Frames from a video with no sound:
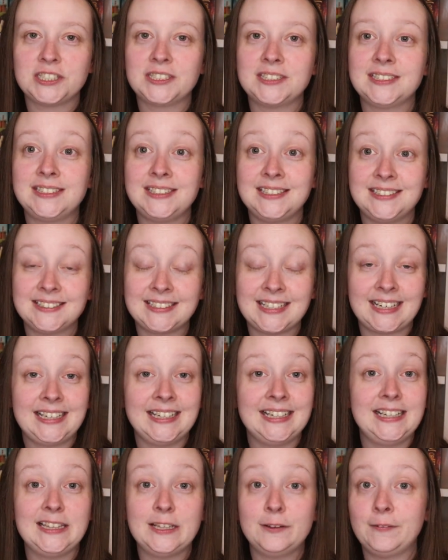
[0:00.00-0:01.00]
This is the
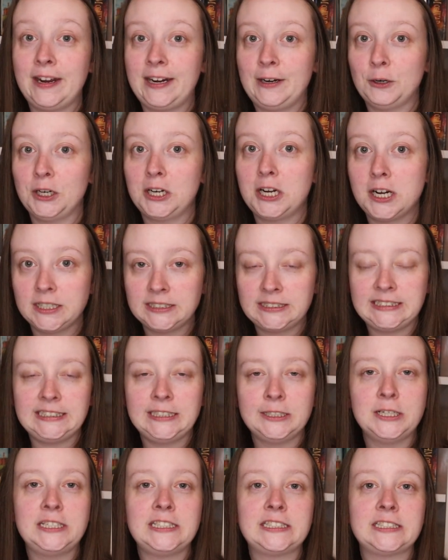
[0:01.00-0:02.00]
second in the Vagrant God
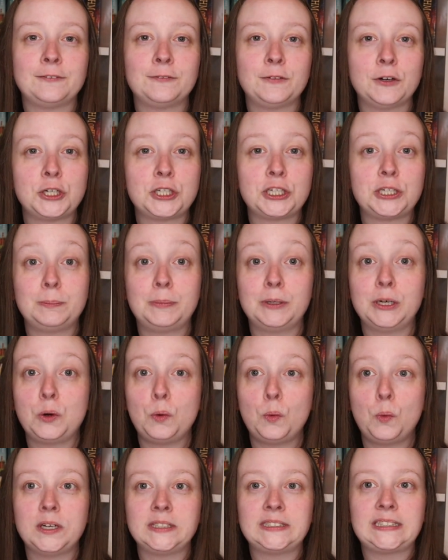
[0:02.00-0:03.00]
series. The first
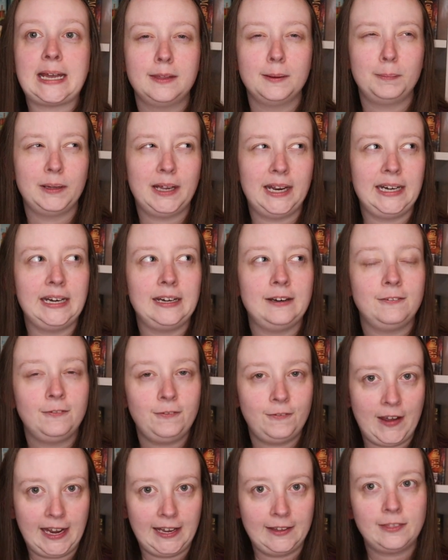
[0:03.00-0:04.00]
book was The Bladed
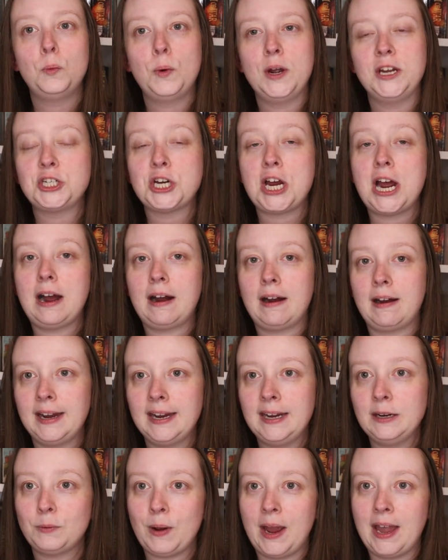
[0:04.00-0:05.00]
Faith, which
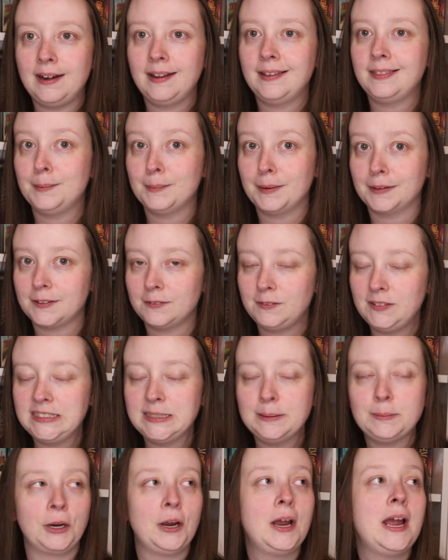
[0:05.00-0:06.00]
I read in the month of
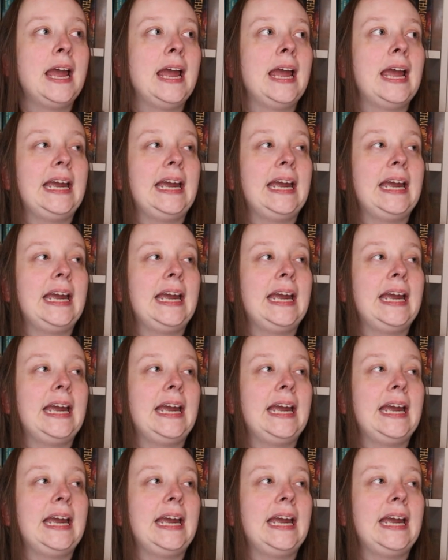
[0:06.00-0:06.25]
December.